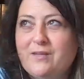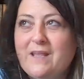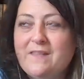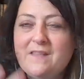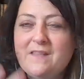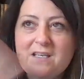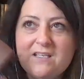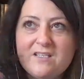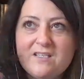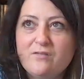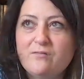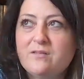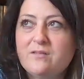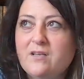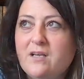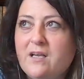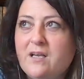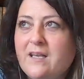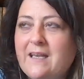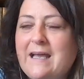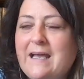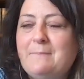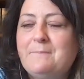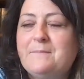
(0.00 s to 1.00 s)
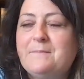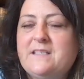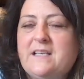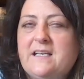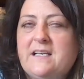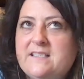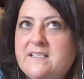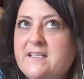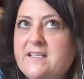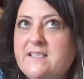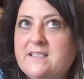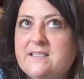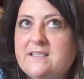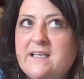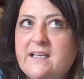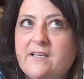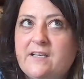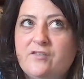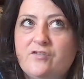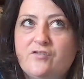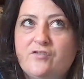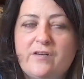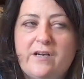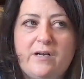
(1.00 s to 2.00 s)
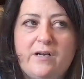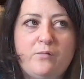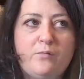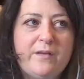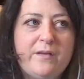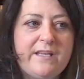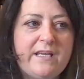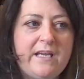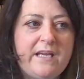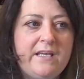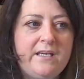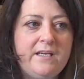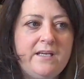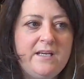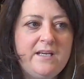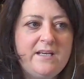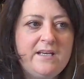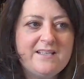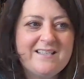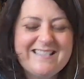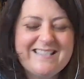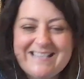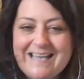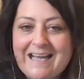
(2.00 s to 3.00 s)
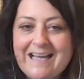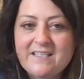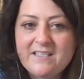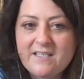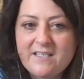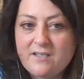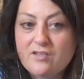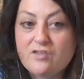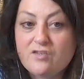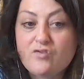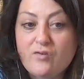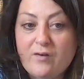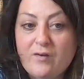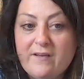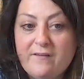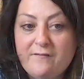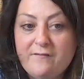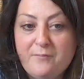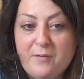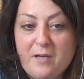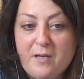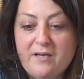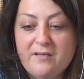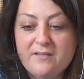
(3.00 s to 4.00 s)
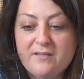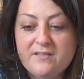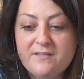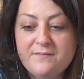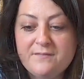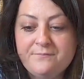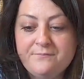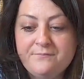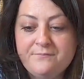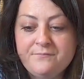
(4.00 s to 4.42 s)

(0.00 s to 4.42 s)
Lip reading: Then they do a lab test in the second trial where they stand in a tray of blood